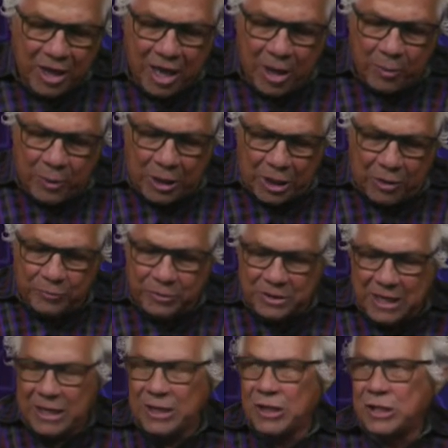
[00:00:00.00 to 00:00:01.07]
We get over and
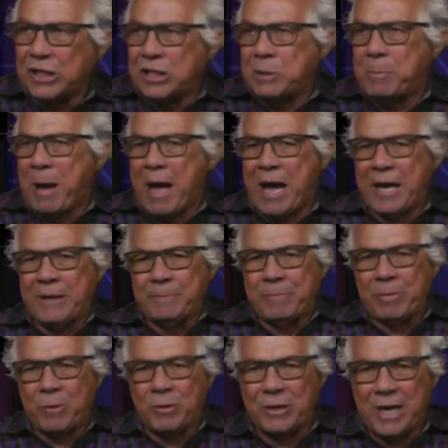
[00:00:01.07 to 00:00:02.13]
take a look at the SPY,
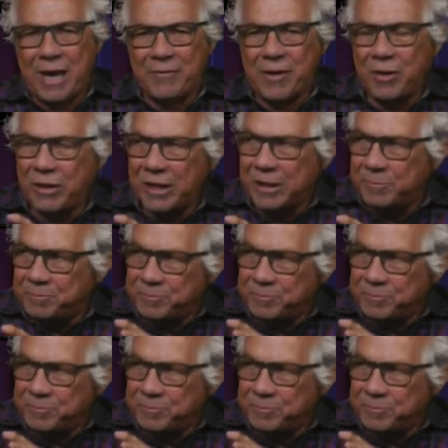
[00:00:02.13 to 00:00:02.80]
what you have out here.